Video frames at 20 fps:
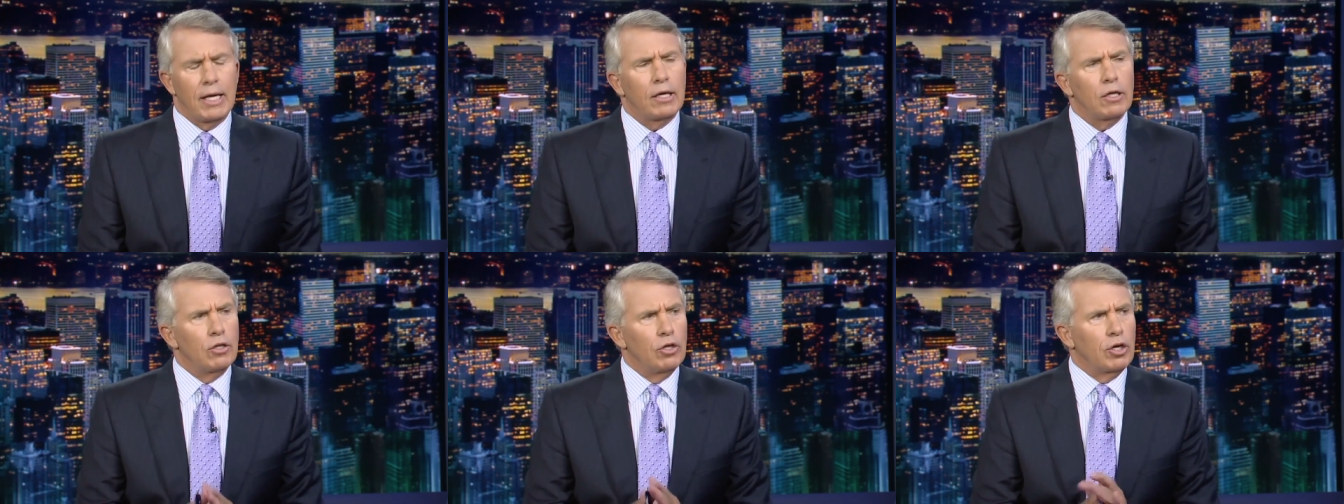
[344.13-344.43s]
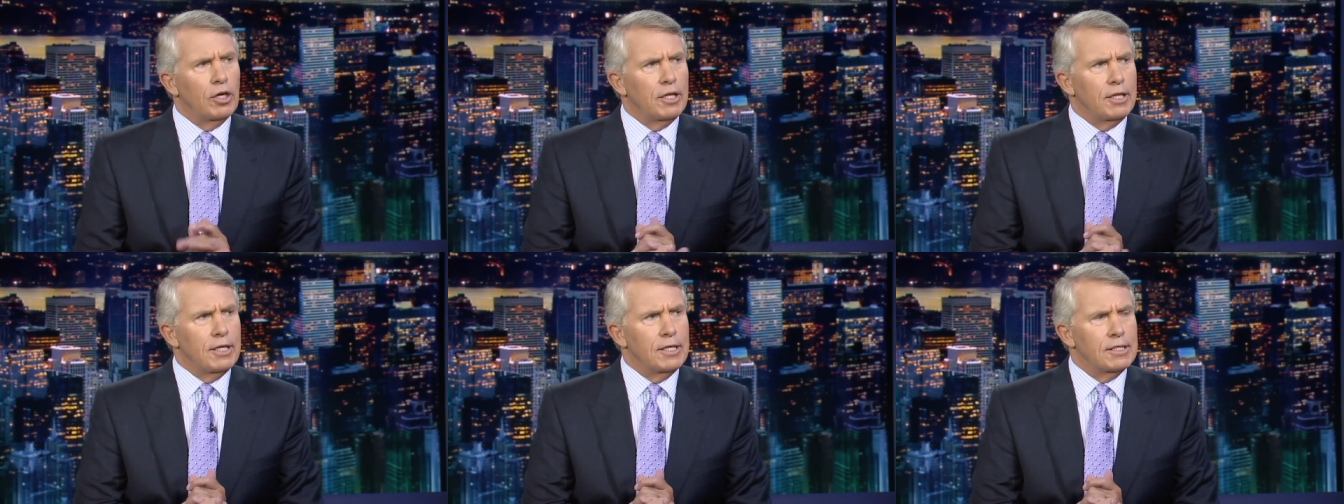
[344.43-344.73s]
take a
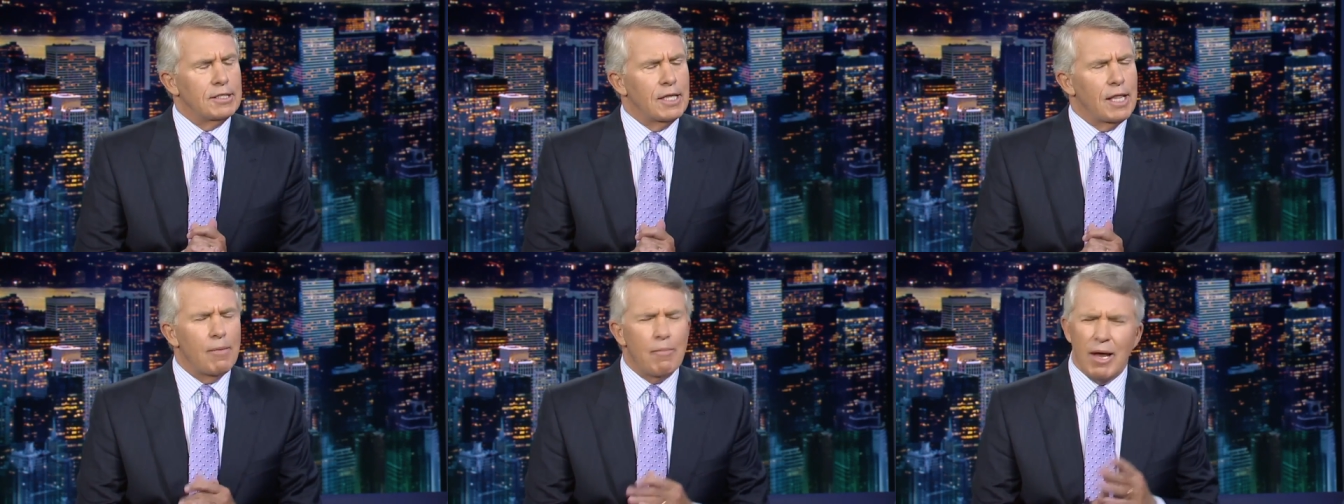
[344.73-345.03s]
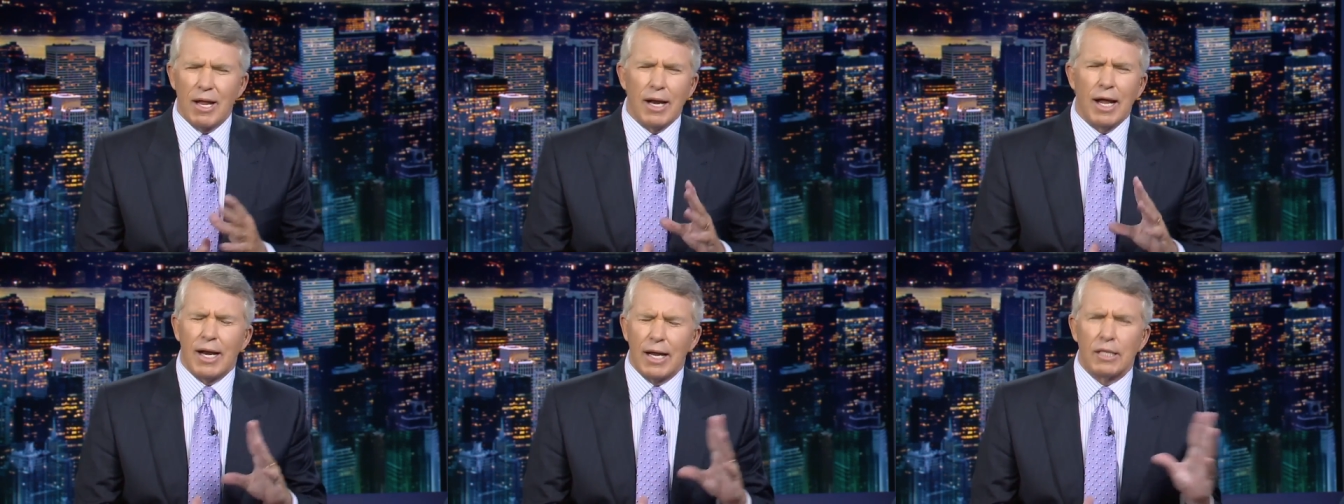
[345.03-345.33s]
look at this, and they
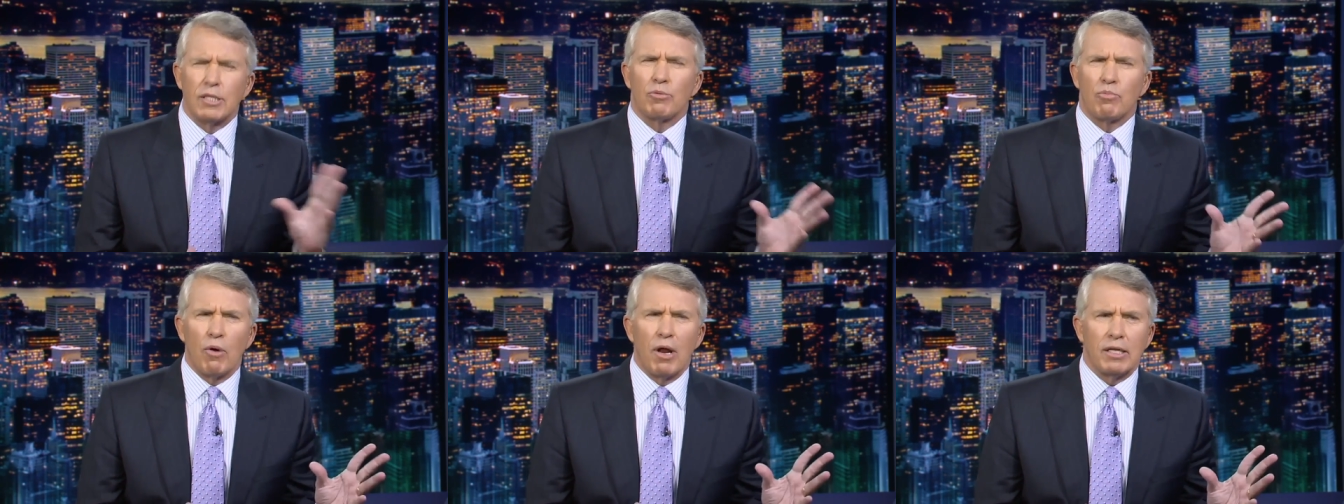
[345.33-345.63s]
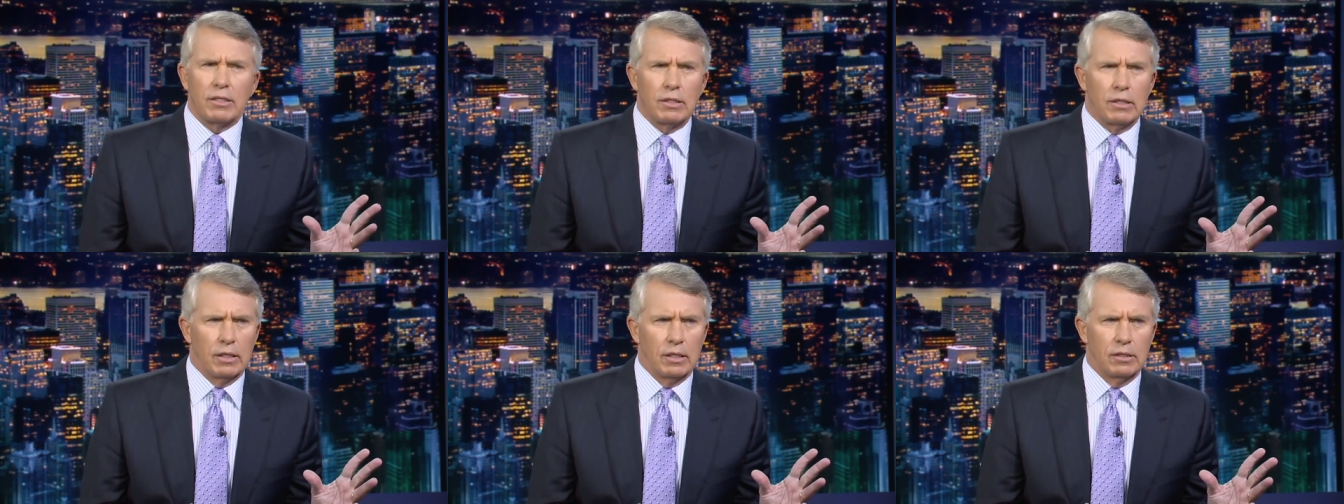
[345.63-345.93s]
might not
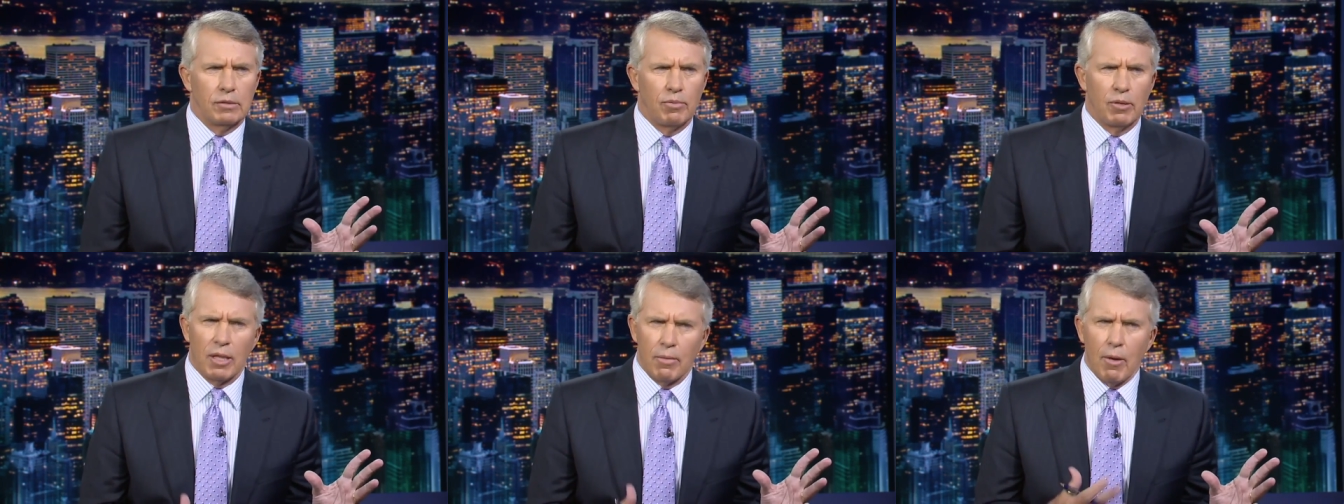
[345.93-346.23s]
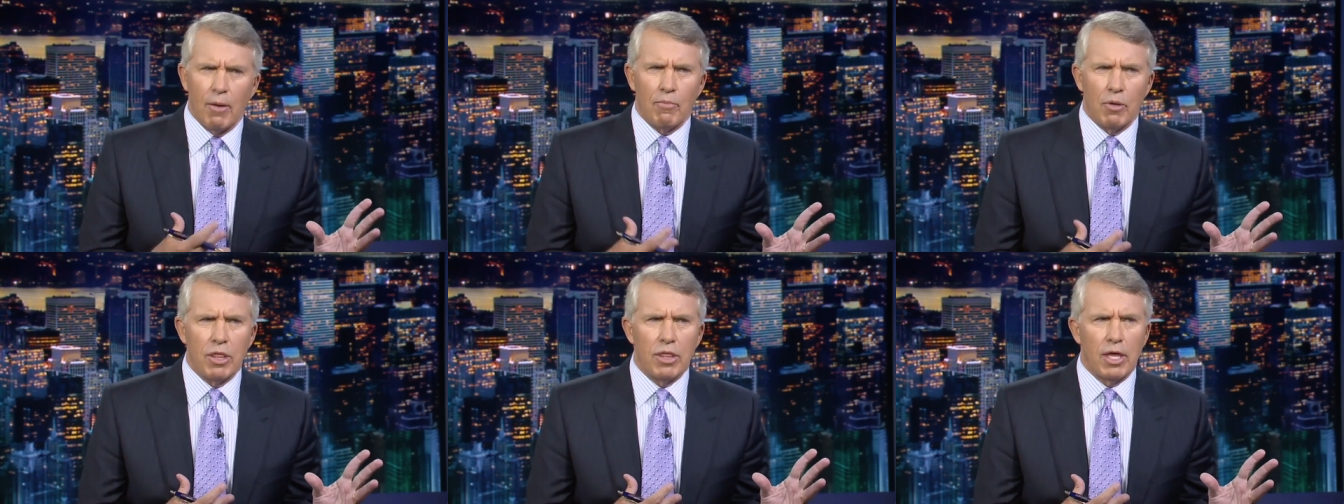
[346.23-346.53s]
express this, but they
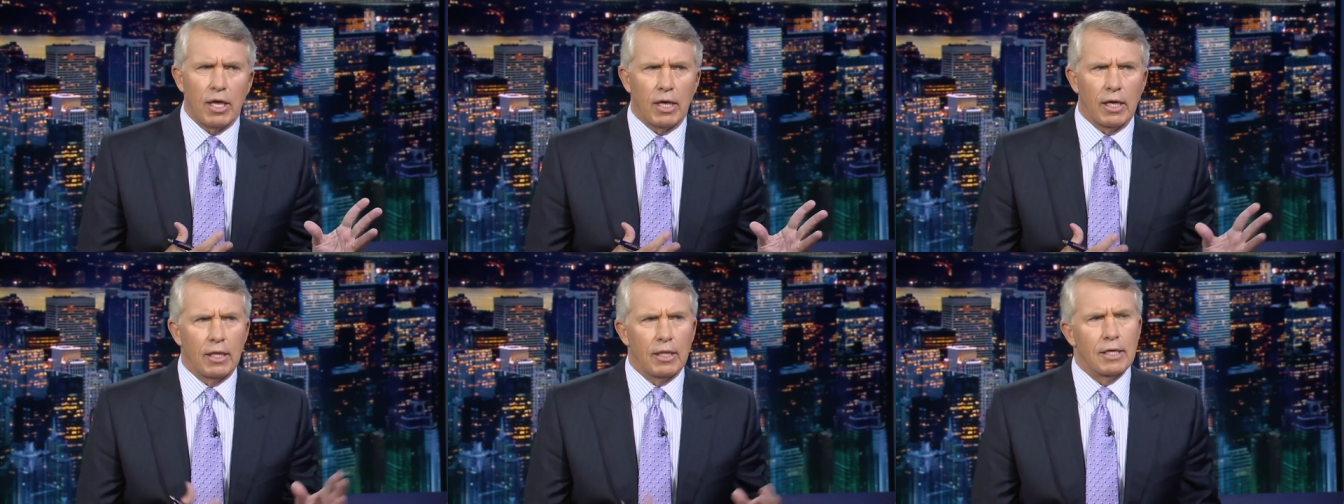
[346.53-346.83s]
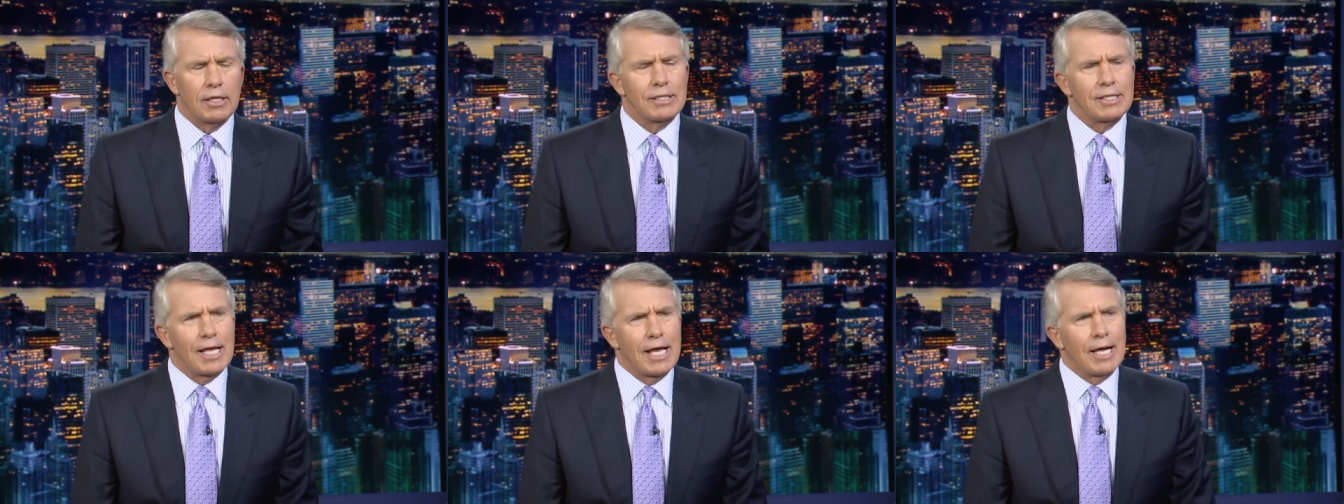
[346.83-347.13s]
might be thinking
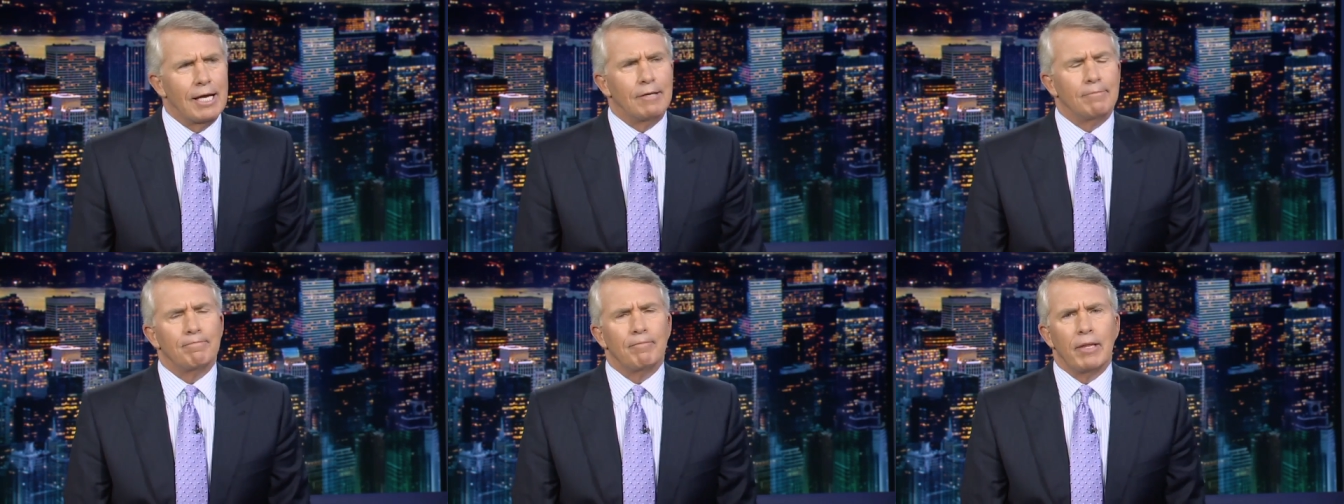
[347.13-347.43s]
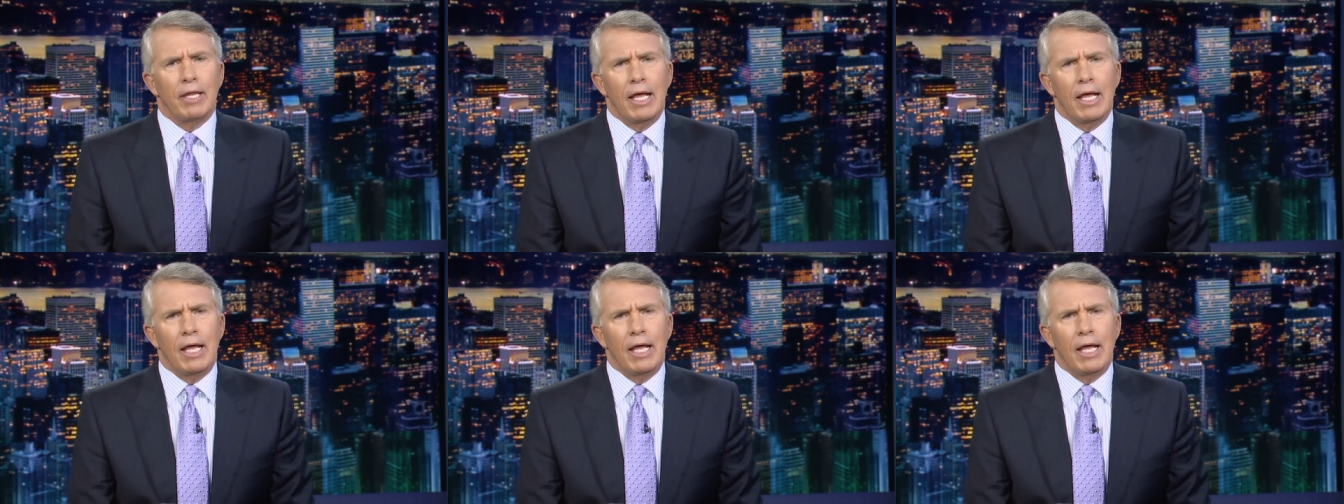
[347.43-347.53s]
this, saying,